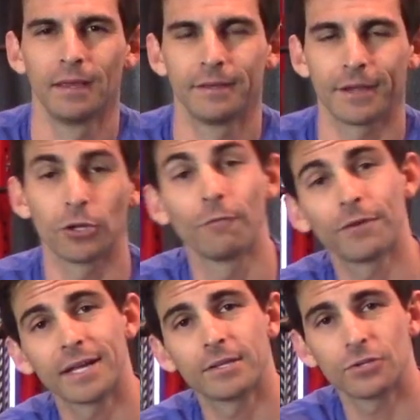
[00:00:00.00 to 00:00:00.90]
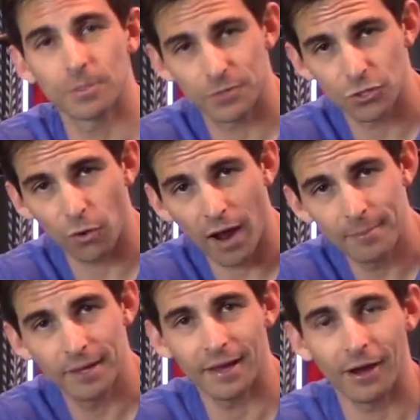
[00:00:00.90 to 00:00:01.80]
Now don't forget to
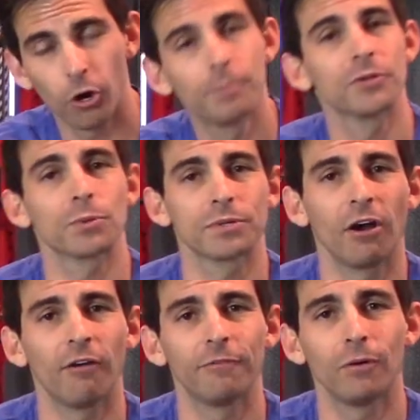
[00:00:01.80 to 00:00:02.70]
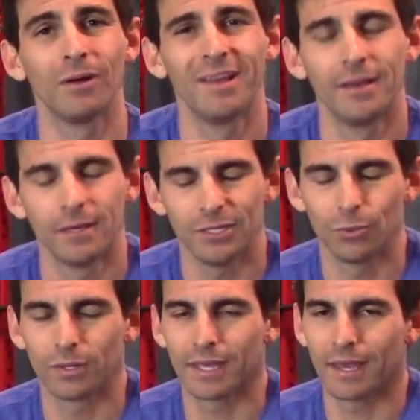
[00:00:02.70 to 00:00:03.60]
subscribe. I hope this was helpful. You
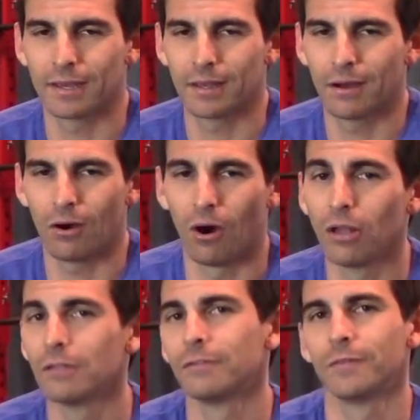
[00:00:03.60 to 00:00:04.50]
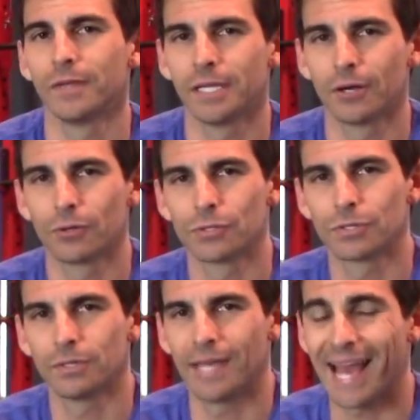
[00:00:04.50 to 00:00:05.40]
will get all of the
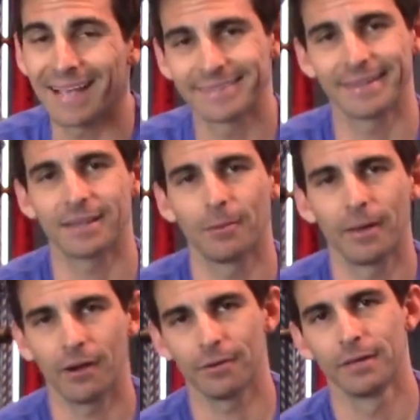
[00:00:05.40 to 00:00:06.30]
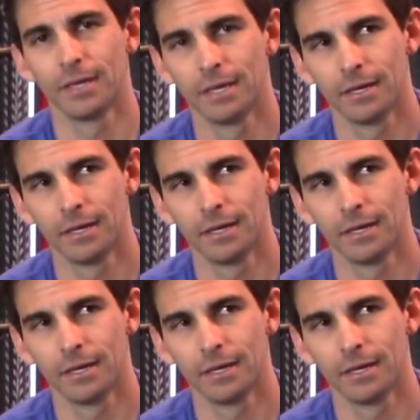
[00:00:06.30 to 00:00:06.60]
videos as they come out.